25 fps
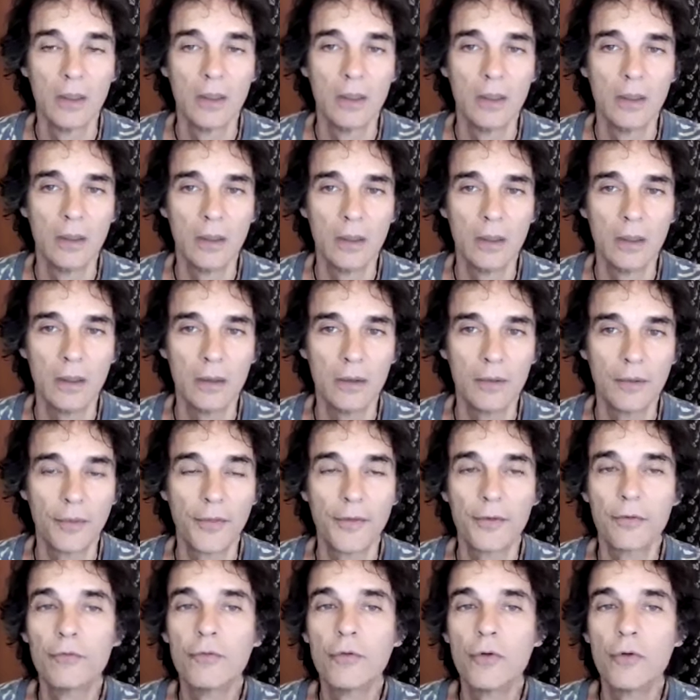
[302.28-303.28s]

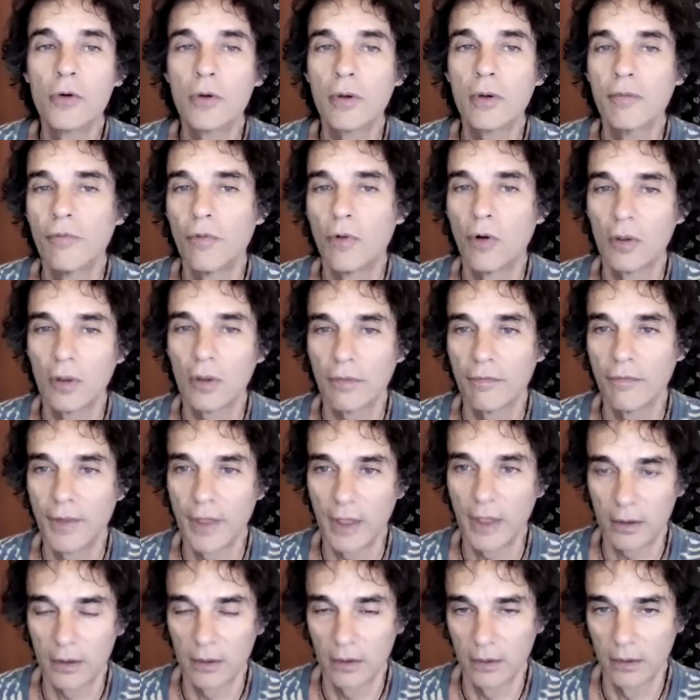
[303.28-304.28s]
the root of all of
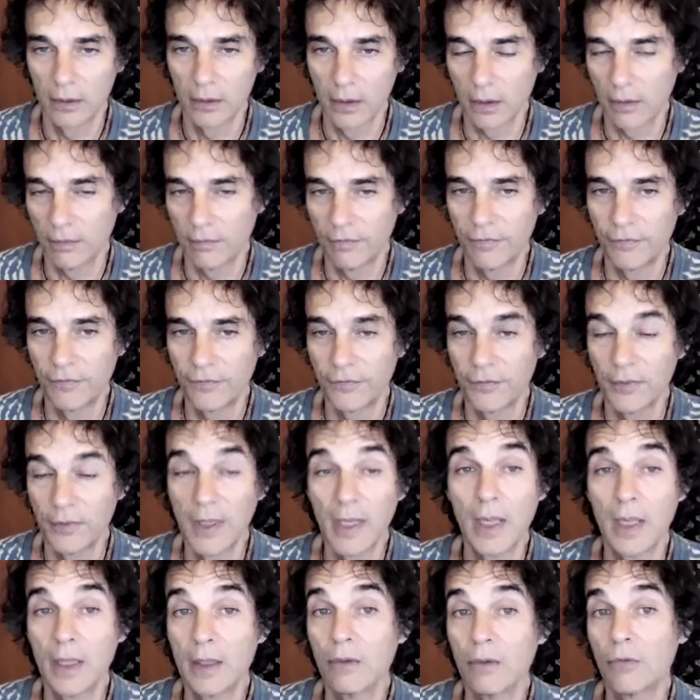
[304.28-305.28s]
that love,
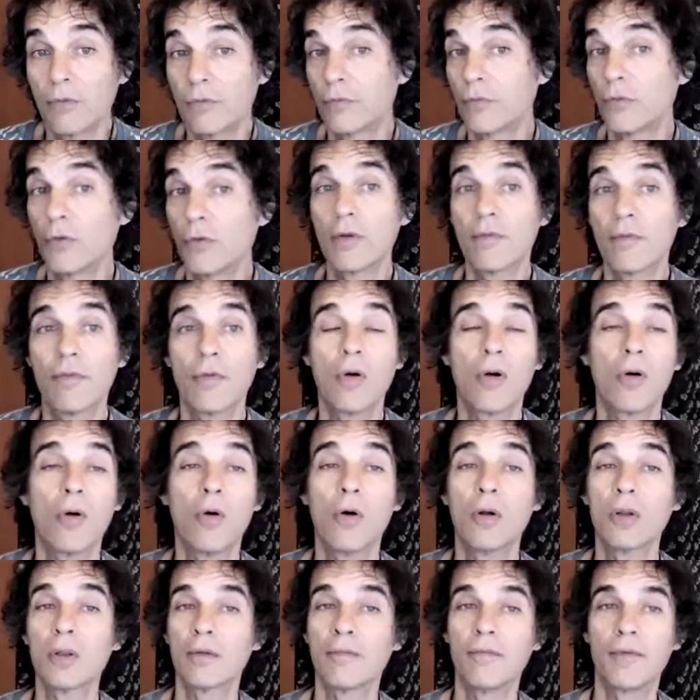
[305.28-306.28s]
and the root of
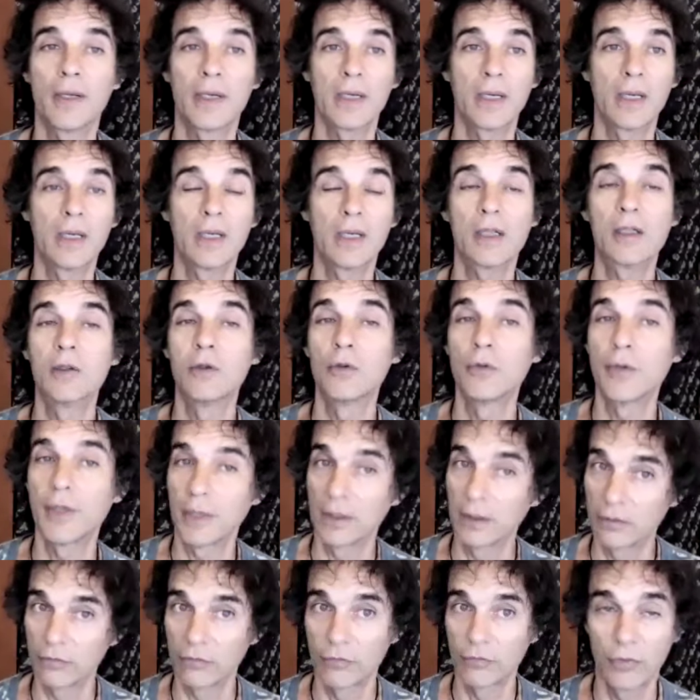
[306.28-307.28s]
all of it,
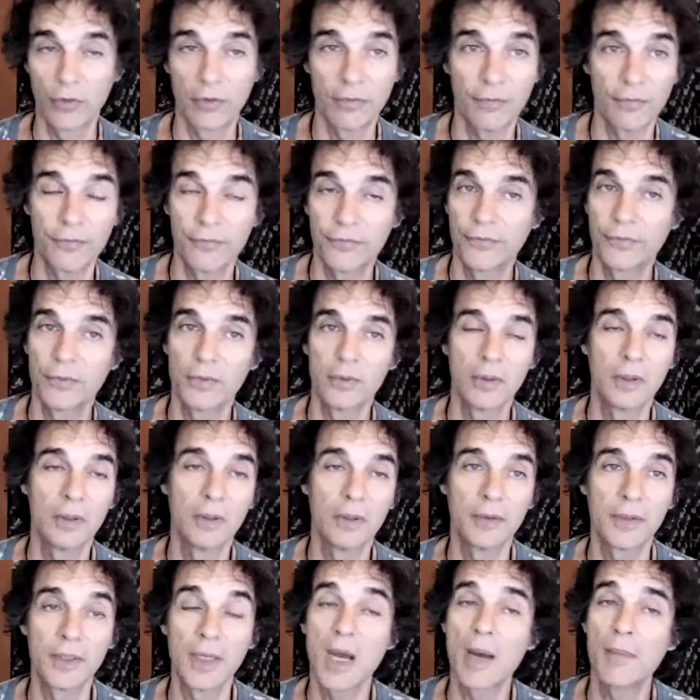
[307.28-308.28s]
including the root
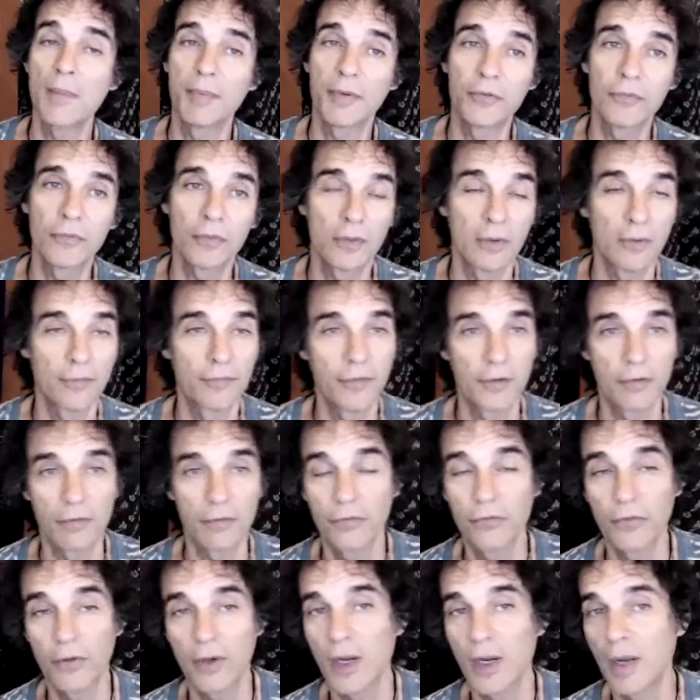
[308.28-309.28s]
of the opposite, if there
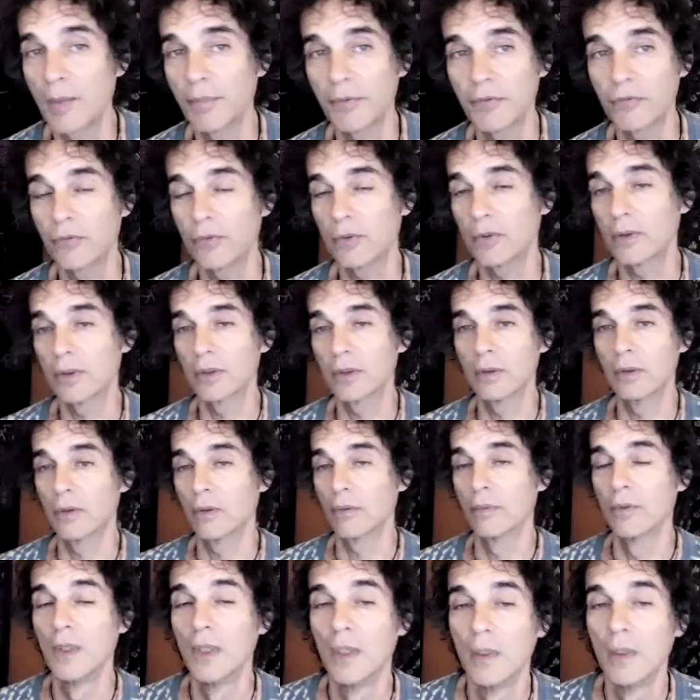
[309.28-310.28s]
is an opposite,
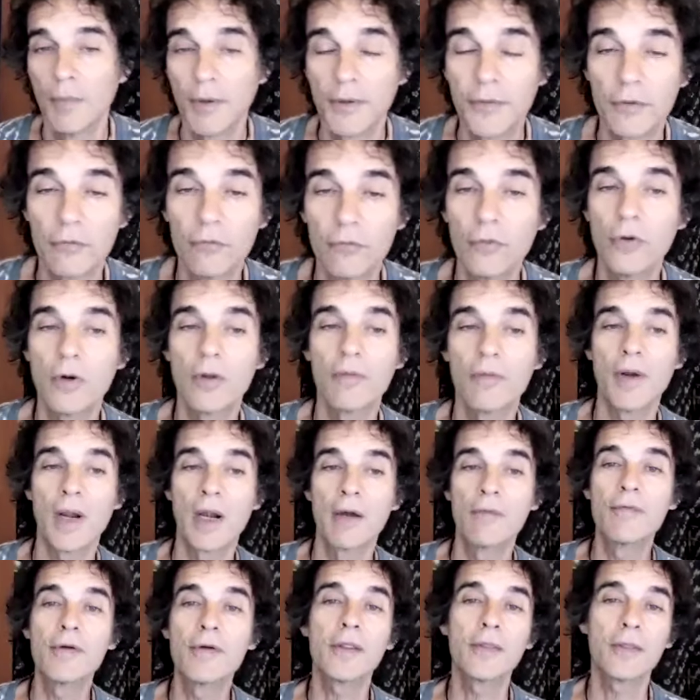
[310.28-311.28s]
but the root of
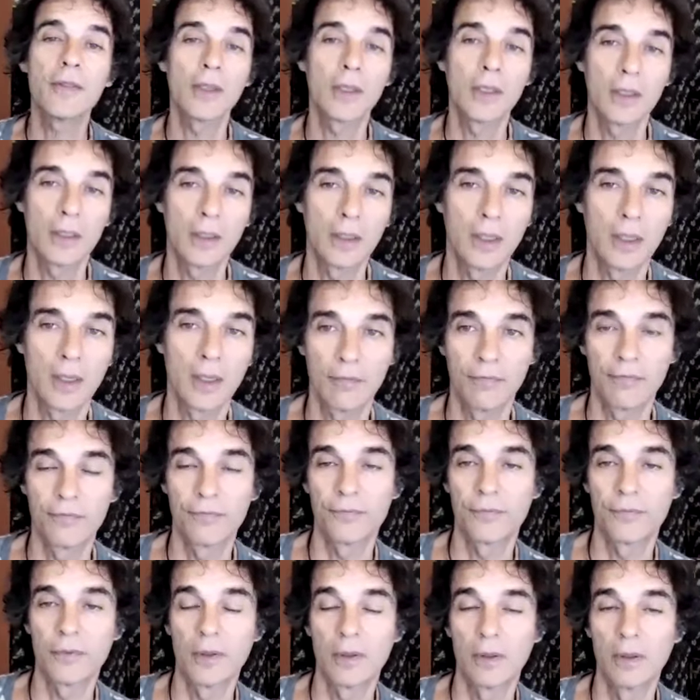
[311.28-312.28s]
everything in
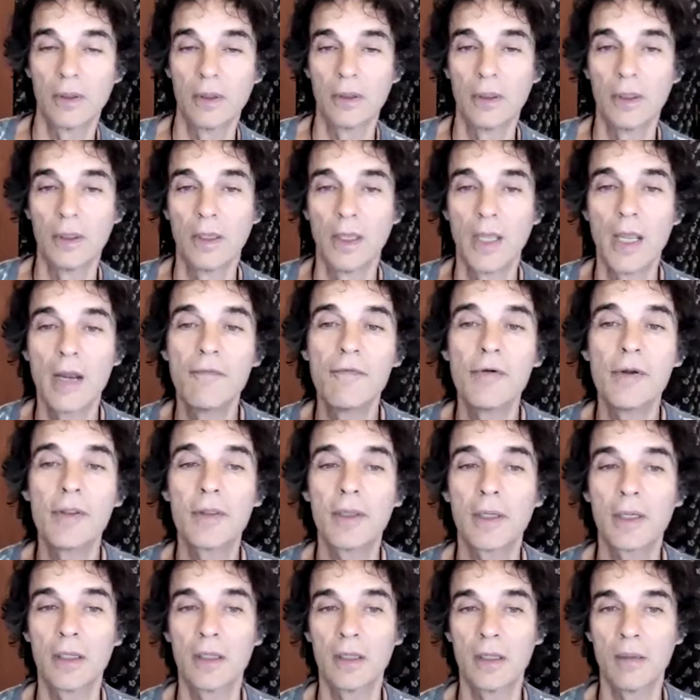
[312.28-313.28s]
life,
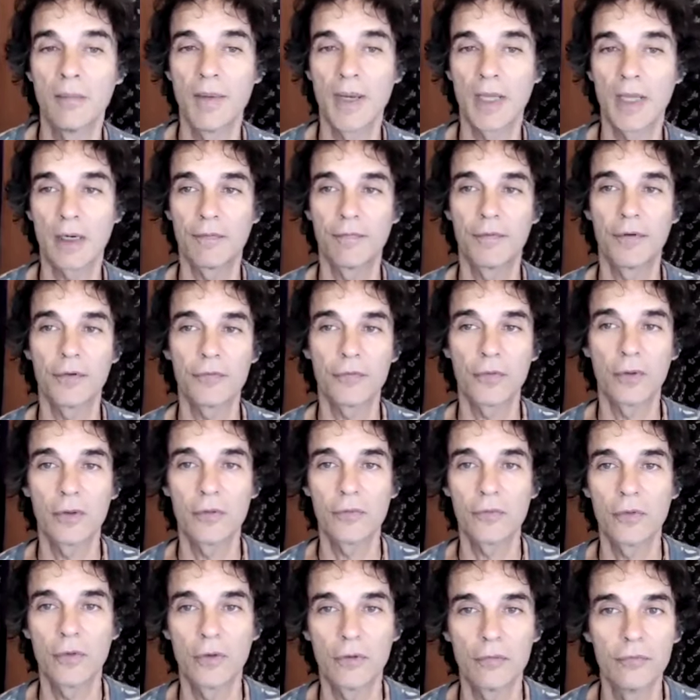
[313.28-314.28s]
everything in the
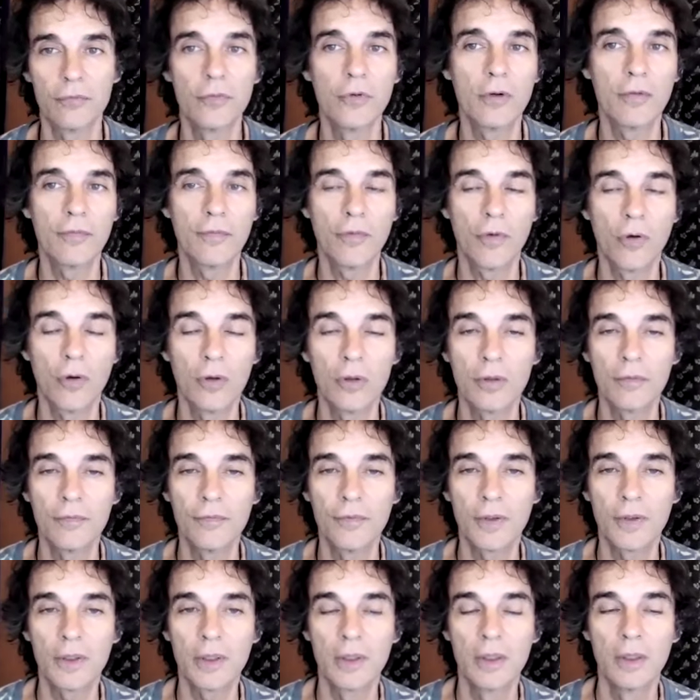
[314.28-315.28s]
manifestation, the root of all of
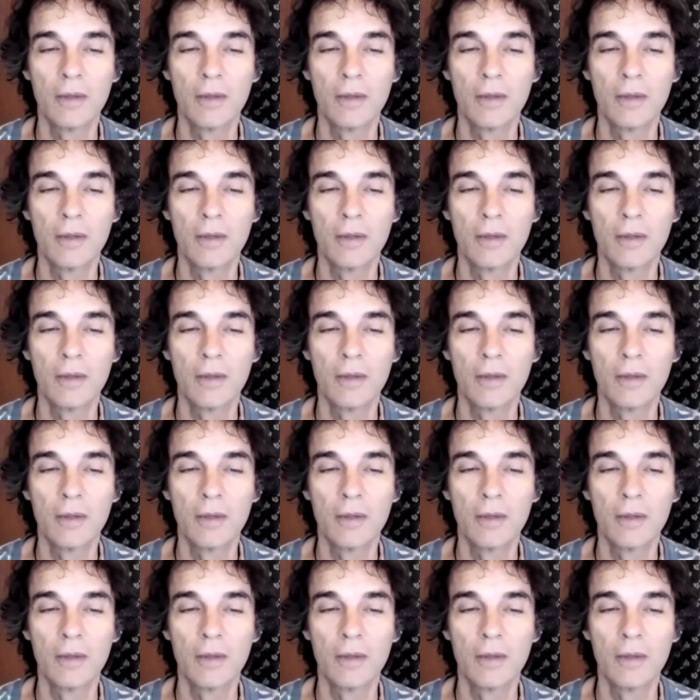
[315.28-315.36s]
it